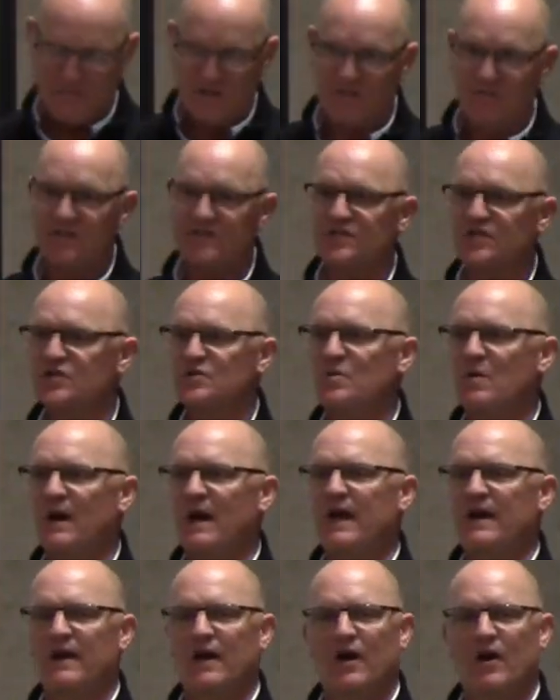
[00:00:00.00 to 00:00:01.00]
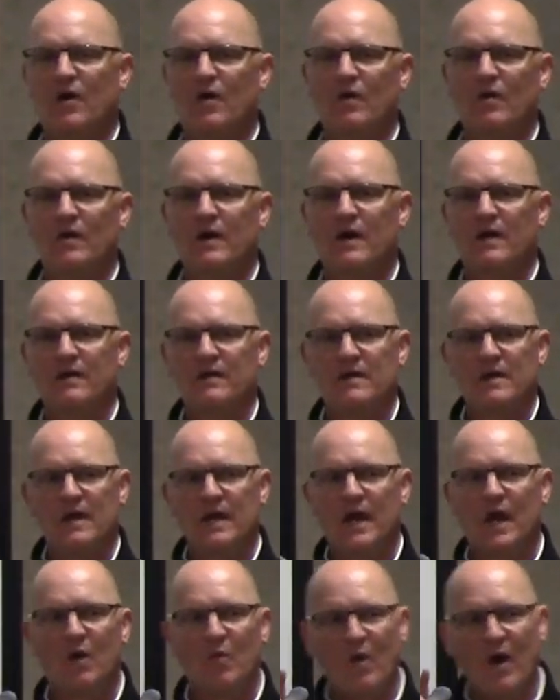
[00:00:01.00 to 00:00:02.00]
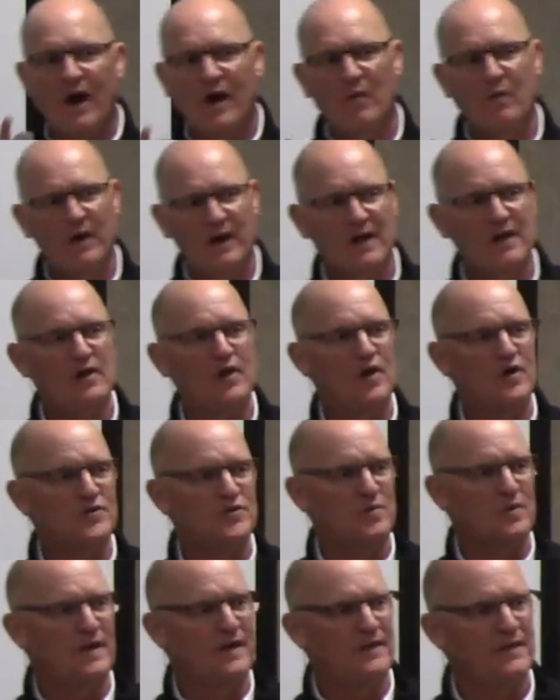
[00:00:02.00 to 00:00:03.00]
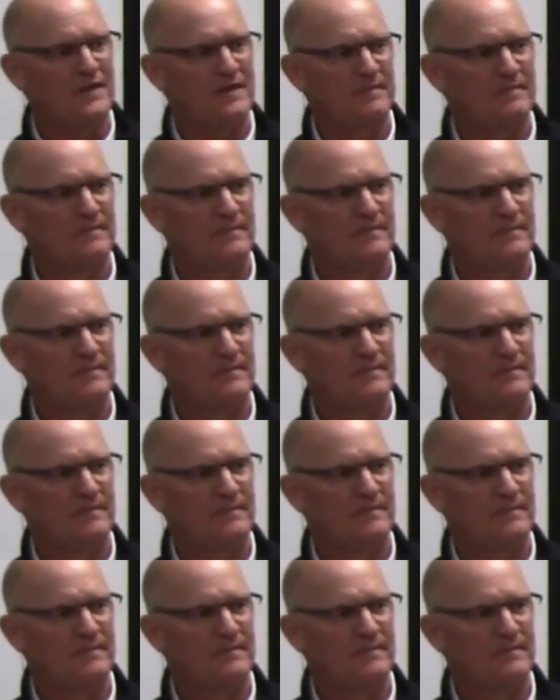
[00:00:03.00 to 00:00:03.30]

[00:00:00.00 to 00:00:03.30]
This is what I know and what I want to close with.